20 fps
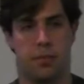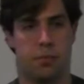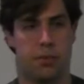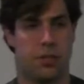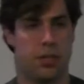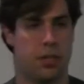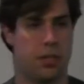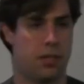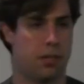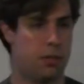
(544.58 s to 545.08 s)
In
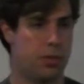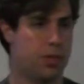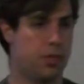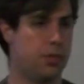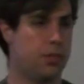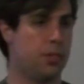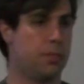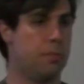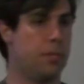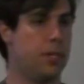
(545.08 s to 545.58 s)
particular, we
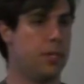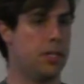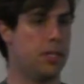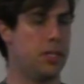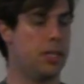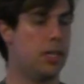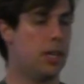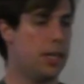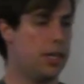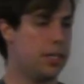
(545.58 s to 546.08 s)
chose the
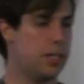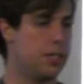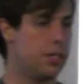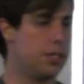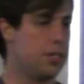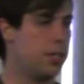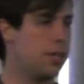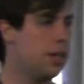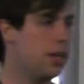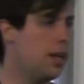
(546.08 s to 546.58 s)
BSD
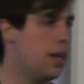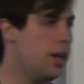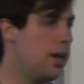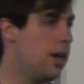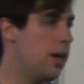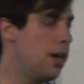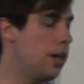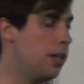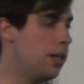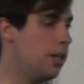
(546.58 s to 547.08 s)
license.
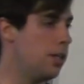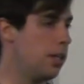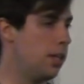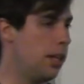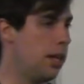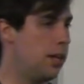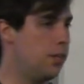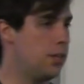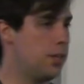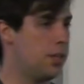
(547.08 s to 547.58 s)
This
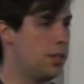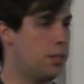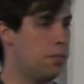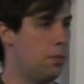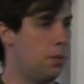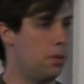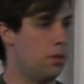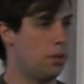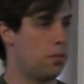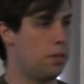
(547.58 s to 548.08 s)
allows us to
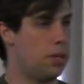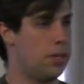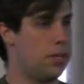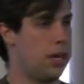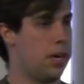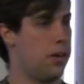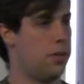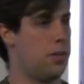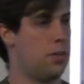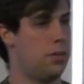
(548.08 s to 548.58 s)
both reach
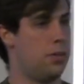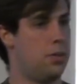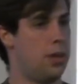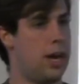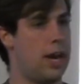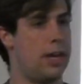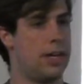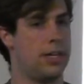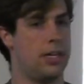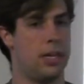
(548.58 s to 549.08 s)
out to
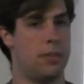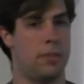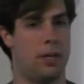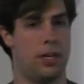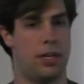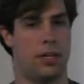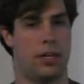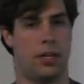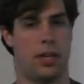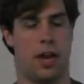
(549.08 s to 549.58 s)

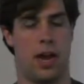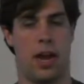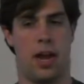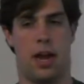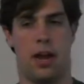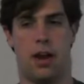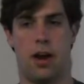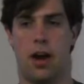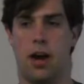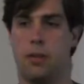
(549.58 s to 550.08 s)
academic
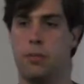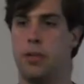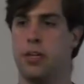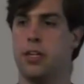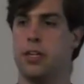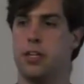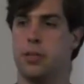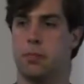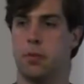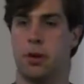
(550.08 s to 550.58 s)
and
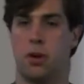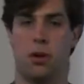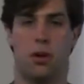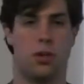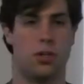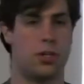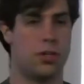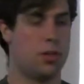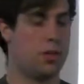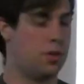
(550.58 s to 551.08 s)
hobbyists, but
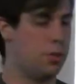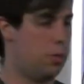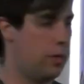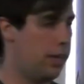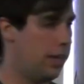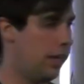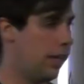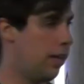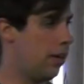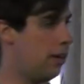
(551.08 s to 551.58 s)
also we
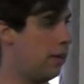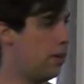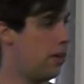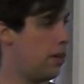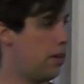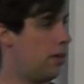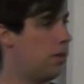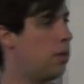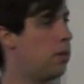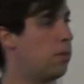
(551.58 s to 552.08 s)
can get
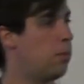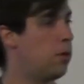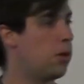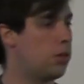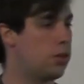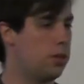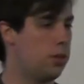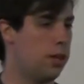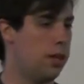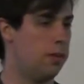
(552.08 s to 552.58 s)

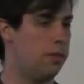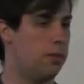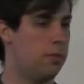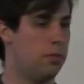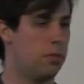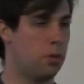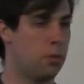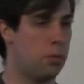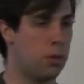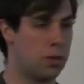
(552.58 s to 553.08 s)

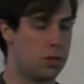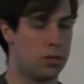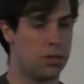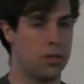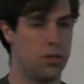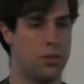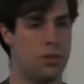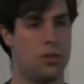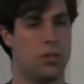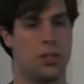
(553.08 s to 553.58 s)
commercial
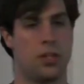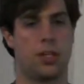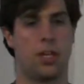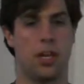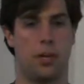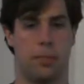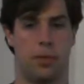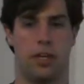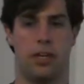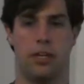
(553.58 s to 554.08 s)
users to
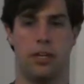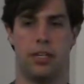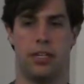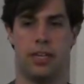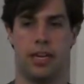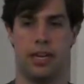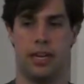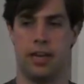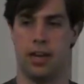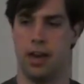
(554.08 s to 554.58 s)
come in and
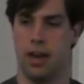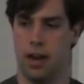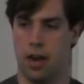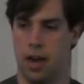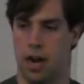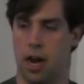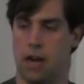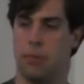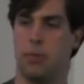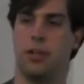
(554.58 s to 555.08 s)
say,
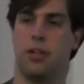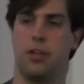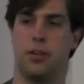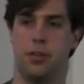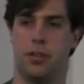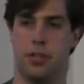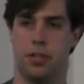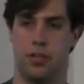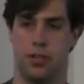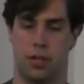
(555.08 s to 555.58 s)
I'm going to
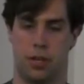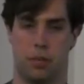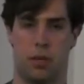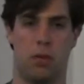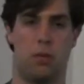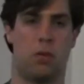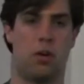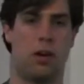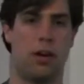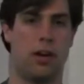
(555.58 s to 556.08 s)
use this on my
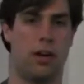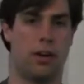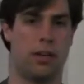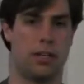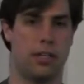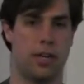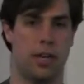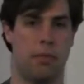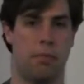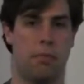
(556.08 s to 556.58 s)

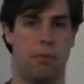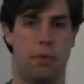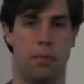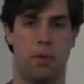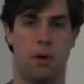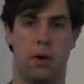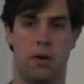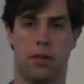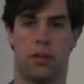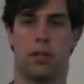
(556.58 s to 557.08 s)
product and be
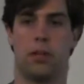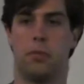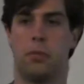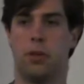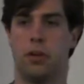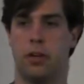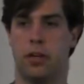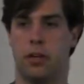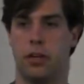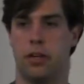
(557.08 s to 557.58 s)
part of the
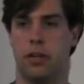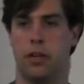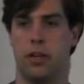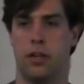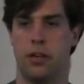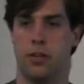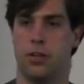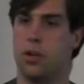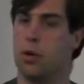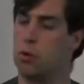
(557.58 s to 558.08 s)
community.
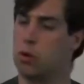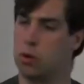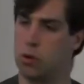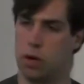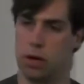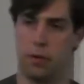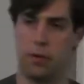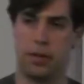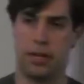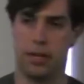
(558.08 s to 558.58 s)
There's no
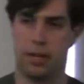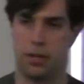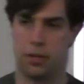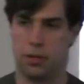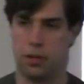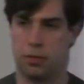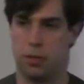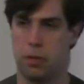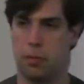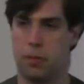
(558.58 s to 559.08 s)
requirement they
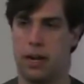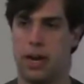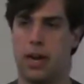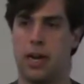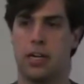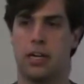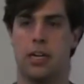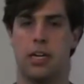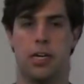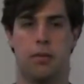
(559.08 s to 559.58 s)
contribute
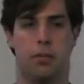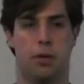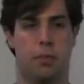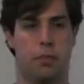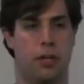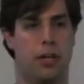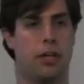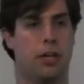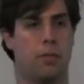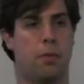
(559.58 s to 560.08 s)
back, but
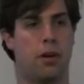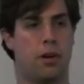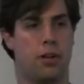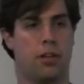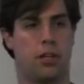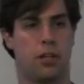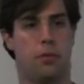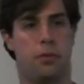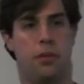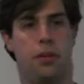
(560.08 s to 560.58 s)
being a part of
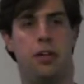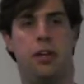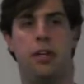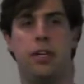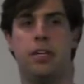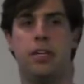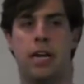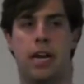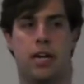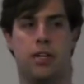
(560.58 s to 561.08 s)
the community
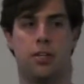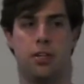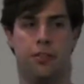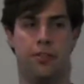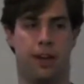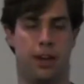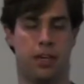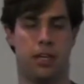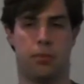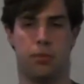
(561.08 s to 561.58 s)
is actually
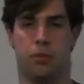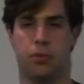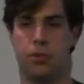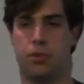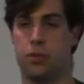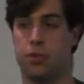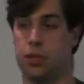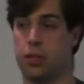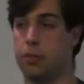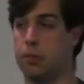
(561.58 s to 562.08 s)
valuable
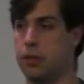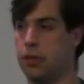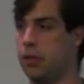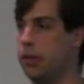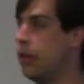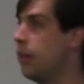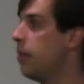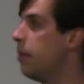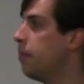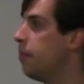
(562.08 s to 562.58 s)
to the
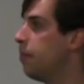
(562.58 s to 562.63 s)
community.